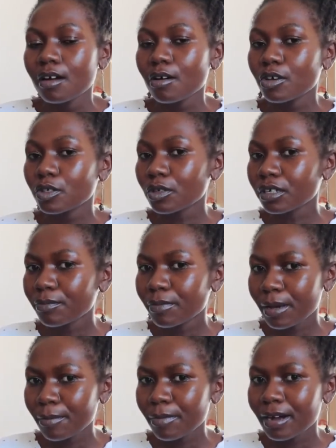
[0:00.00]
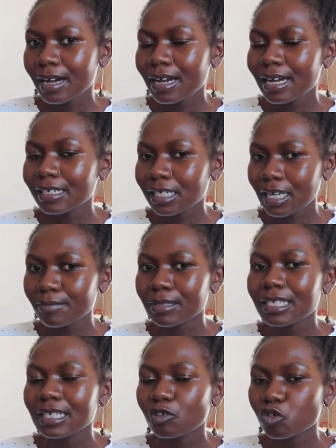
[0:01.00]
Also remember, at
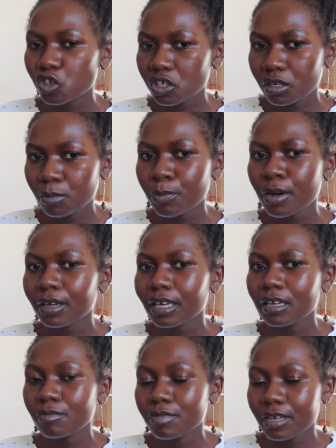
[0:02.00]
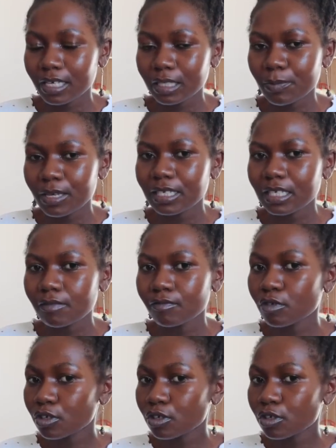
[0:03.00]
times cheap can be expensive.